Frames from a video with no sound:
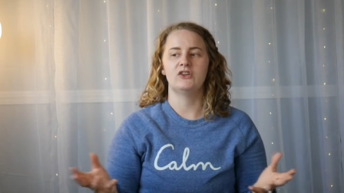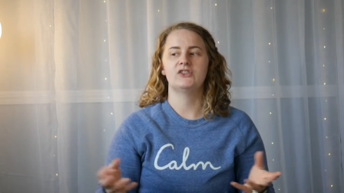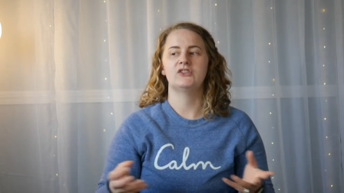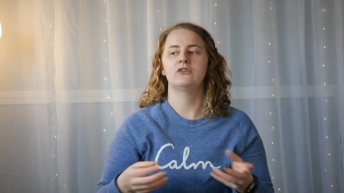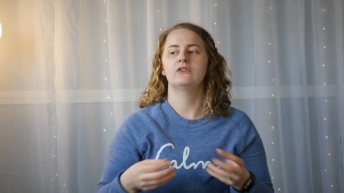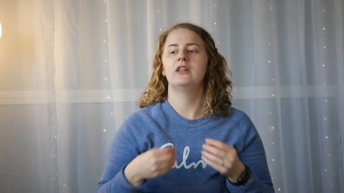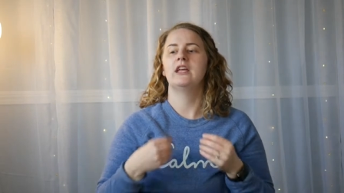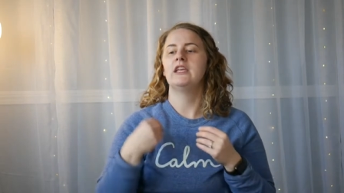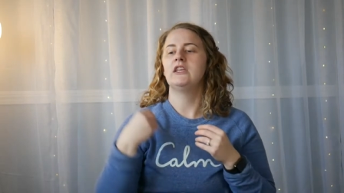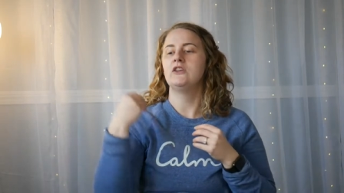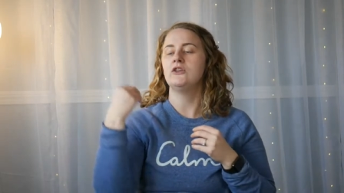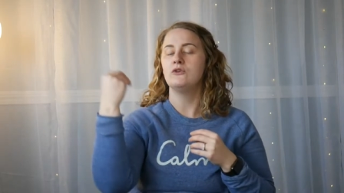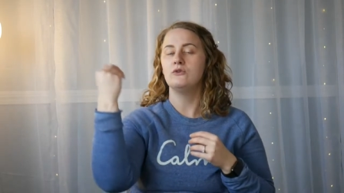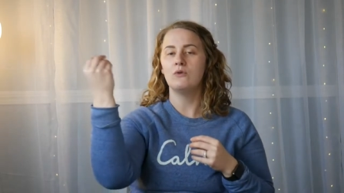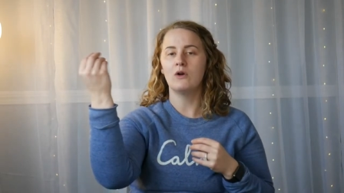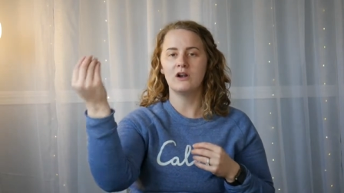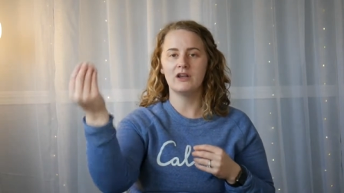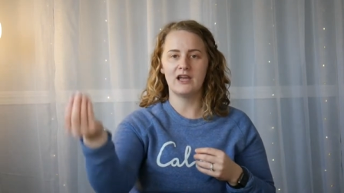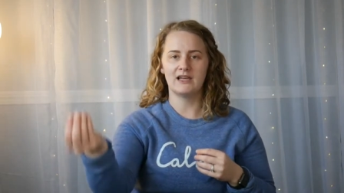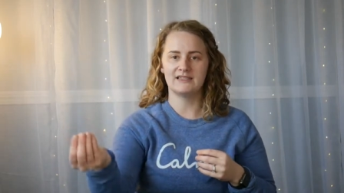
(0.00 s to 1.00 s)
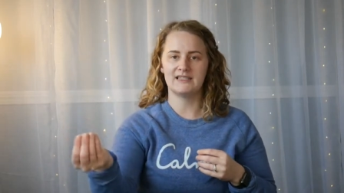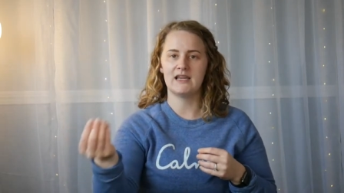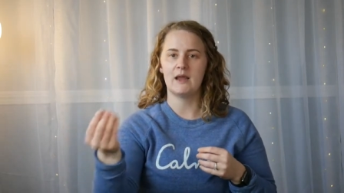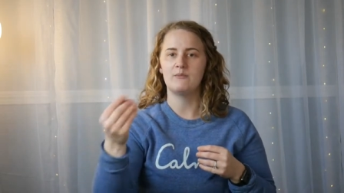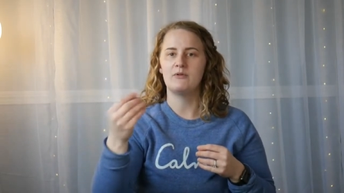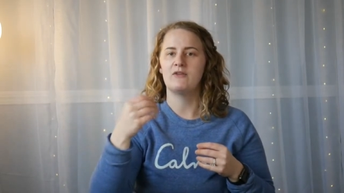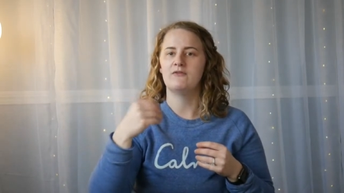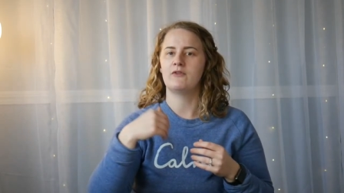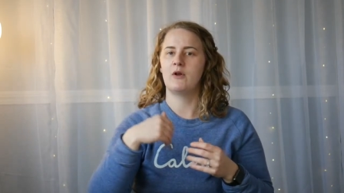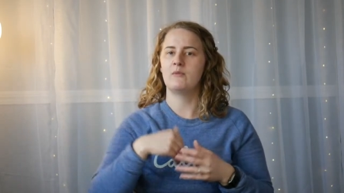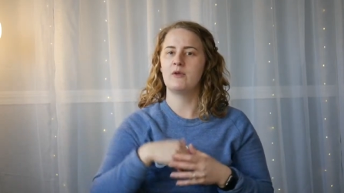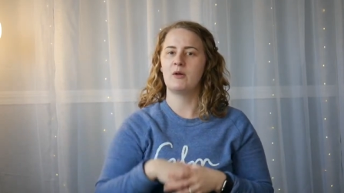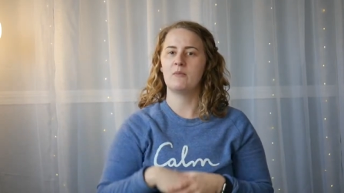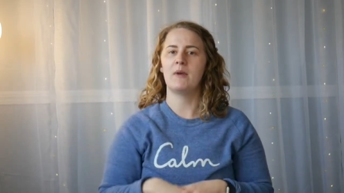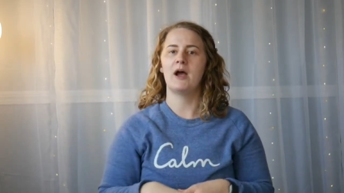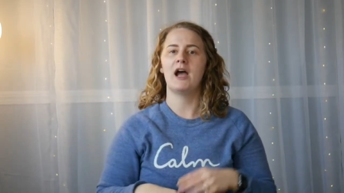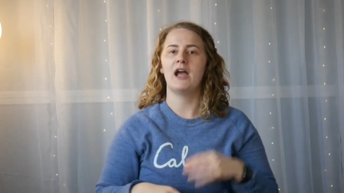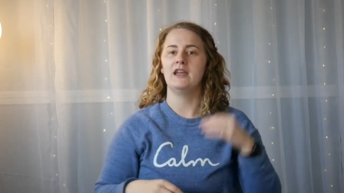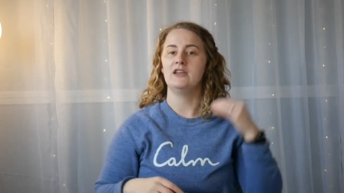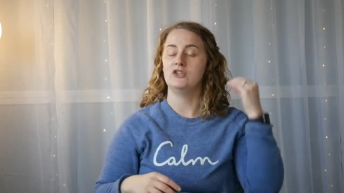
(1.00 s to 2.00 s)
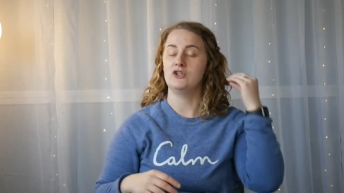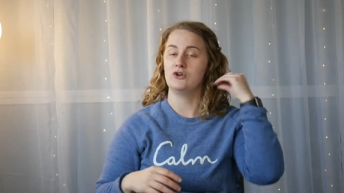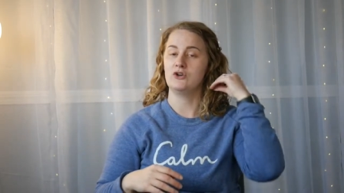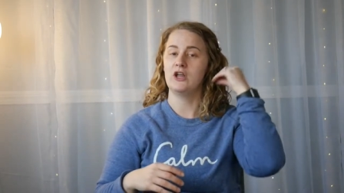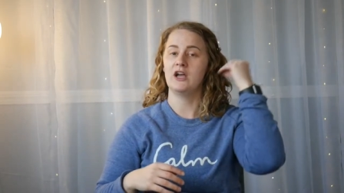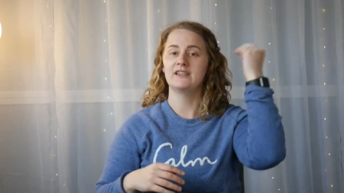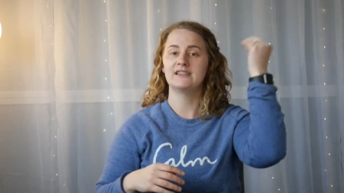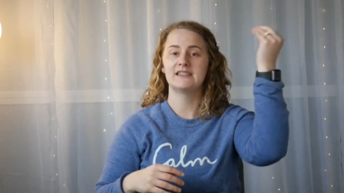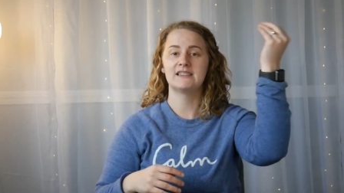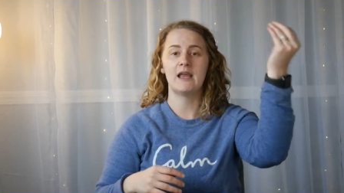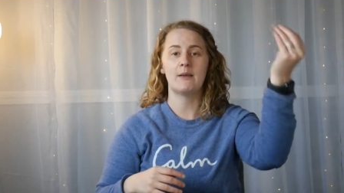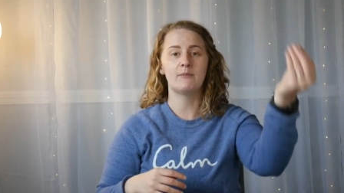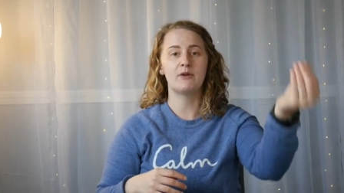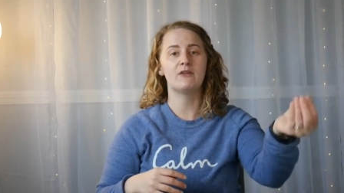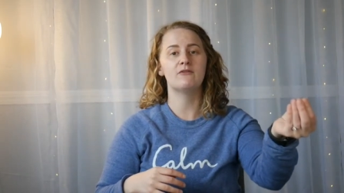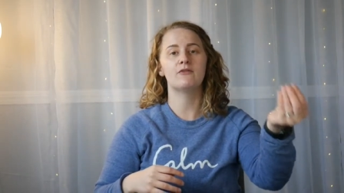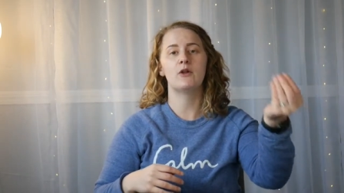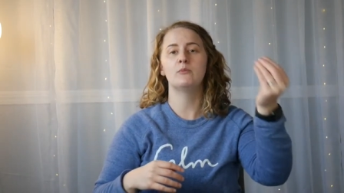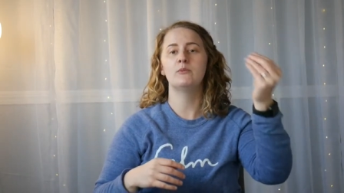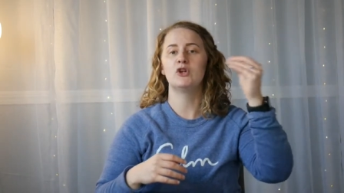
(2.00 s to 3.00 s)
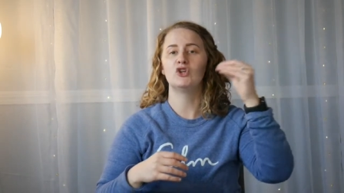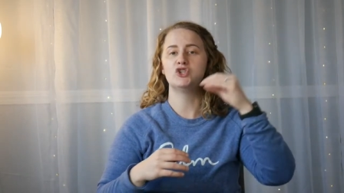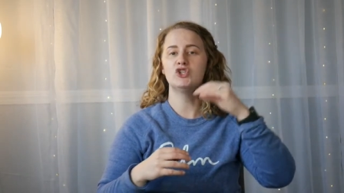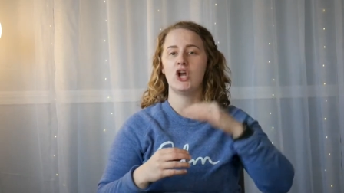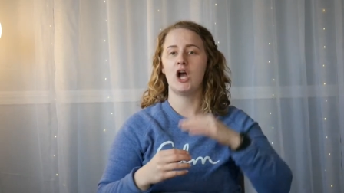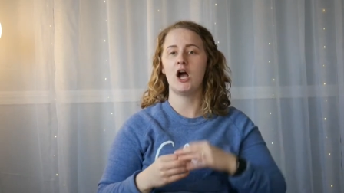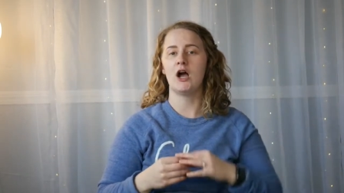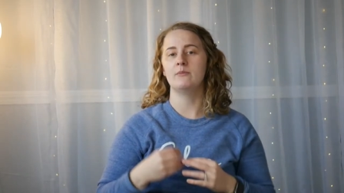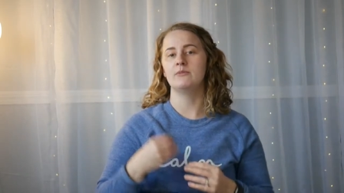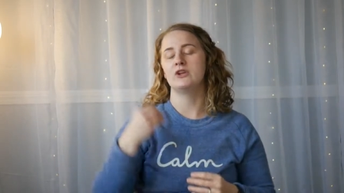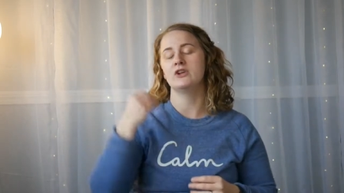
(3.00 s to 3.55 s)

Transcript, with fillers: So like, you are not separate from your mind. You're not separate from your job.